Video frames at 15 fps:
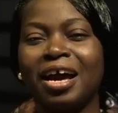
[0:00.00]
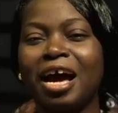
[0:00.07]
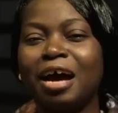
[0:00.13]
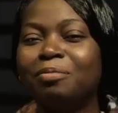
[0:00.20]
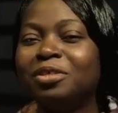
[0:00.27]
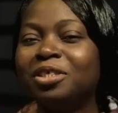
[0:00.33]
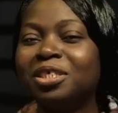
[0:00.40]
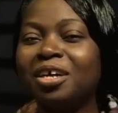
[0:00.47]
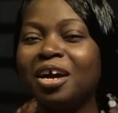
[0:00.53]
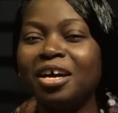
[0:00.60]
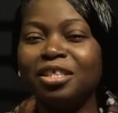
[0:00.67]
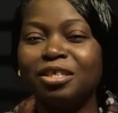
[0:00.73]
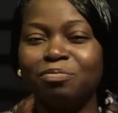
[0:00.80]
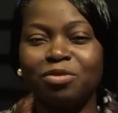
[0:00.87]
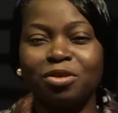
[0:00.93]

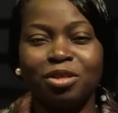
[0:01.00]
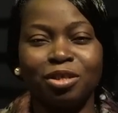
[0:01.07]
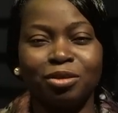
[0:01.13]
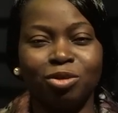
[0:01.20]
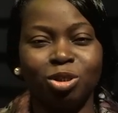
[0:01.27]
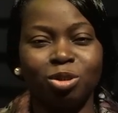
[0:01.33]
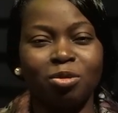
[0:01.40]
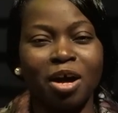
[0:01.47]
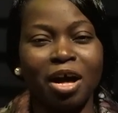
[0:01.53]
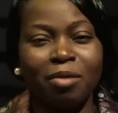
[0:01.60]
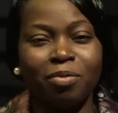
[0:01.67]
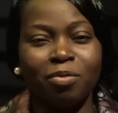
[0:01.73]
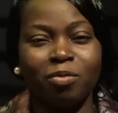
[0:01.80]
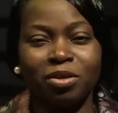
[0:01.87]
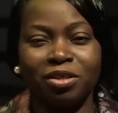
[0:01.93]
Abishai, the brother of
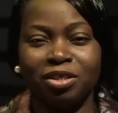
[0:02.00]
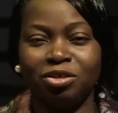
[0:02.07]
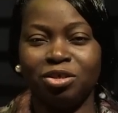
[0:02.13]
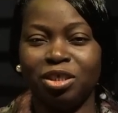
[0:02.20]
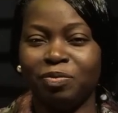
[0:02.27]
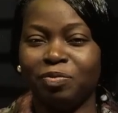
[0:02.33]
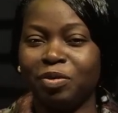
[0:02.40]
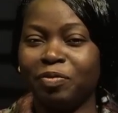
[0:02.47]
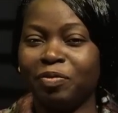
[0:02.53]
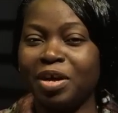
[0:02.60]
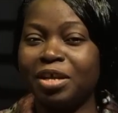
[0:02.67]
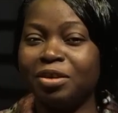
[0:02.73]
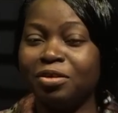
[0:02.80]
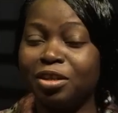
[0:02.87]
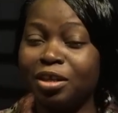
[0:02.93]
Joab, was the chief of
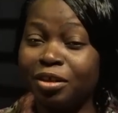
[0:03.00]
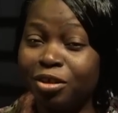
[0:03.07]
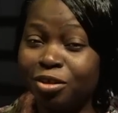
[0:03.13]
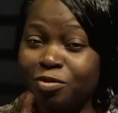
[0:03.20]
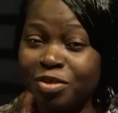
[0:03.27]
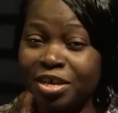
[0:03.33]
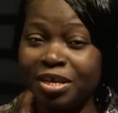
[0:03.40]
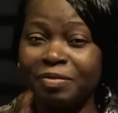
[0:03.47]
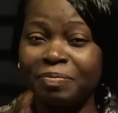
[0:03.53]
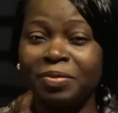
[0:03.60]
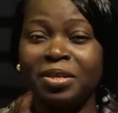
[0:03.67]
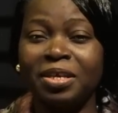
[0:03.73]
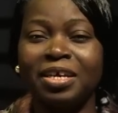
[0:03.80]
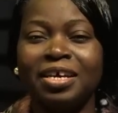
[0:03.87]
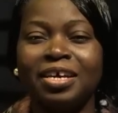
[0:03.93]
another three.
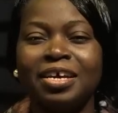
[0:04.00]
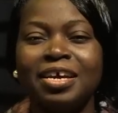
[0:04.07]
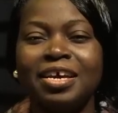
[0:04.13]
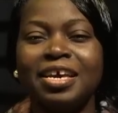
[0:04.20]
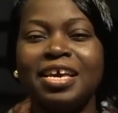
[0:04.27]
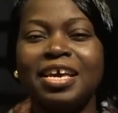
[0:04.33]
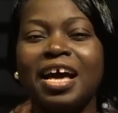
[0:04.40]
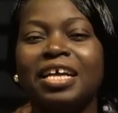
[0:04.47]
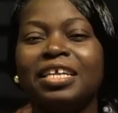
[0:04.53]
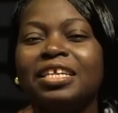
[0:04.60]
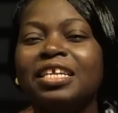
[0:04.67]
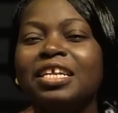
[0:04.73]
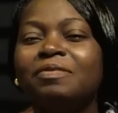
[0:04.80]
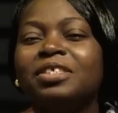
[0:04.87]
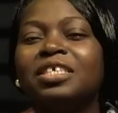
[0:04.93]
He had
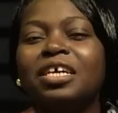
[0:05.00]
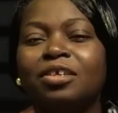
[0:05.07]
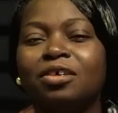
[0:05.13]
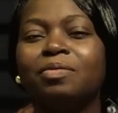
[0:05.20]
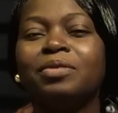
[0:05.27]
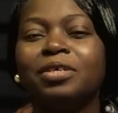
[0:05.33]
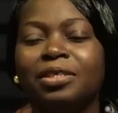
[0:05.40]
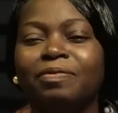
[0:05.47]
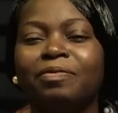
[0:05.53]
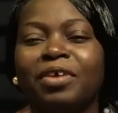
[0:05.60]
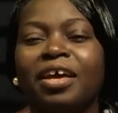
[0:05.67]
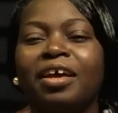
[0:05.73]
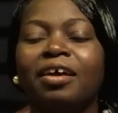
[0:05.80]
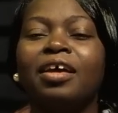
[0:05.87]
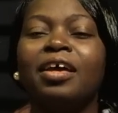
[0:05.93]
lifted up his
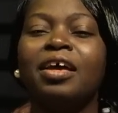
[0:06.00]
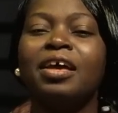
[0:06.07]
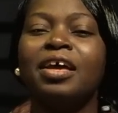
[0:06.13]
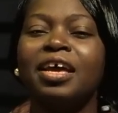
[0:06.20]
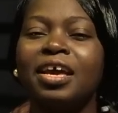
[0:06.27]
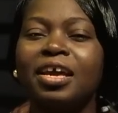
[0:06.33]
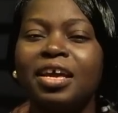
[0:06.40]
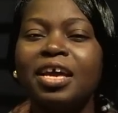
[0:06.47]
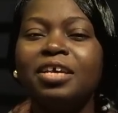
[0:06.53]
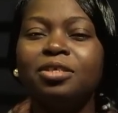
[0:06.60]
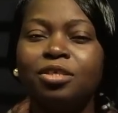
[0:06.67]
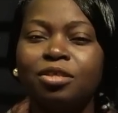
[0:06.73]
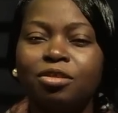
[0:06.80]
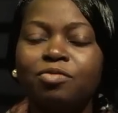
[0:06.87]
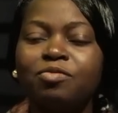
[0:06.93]
spear
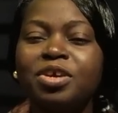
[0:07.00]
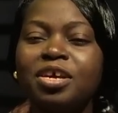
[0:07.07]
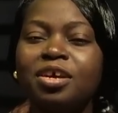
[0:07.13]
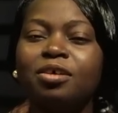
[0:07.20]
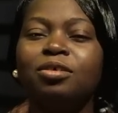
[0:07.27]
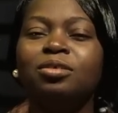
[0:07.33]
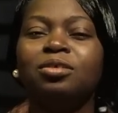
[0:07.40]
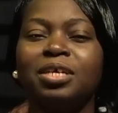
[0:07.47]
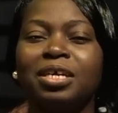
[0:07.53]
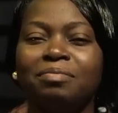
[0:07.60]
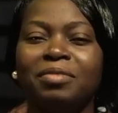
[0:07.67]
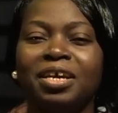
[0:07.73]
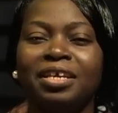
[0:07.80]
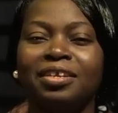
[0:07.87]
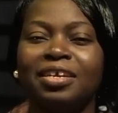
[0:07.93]
against 300
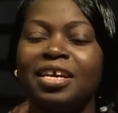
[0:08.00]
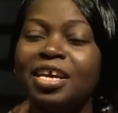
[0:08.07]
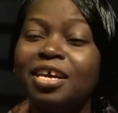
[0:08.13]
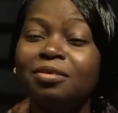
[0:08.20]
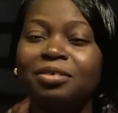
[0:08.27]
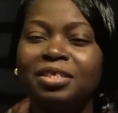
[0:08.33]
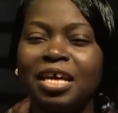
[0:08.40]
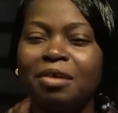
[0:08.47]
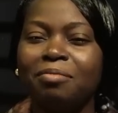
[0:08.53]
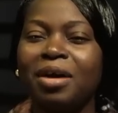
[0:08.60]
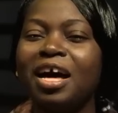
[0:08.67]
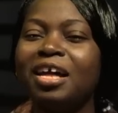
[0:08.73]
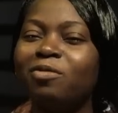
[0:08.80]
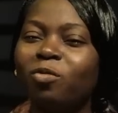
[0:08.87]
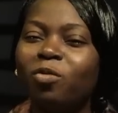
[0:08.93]
men, killed them,
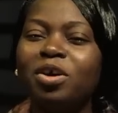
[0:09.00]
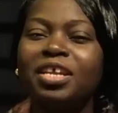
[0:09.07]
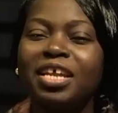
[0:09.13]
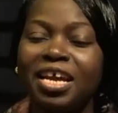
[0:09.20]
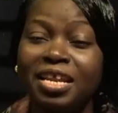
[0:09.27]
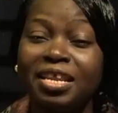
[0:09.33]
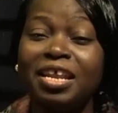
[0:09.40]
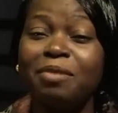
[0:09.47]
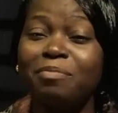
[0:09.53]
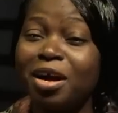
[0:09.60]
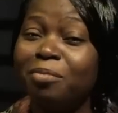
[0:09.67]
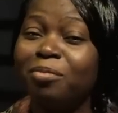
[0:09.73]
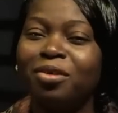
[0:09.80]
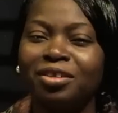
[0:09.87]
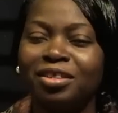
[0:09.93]
and won a name
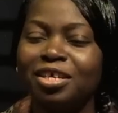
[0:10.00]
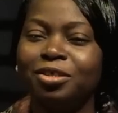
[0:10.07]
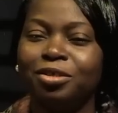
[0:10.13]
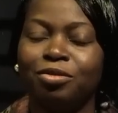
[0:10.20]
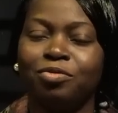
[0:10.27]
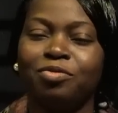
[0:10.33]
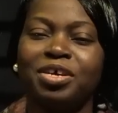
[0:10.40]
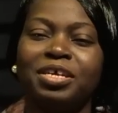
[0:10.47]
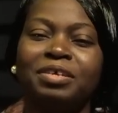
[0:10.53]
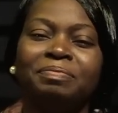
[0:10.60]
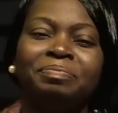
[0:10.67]
among these three.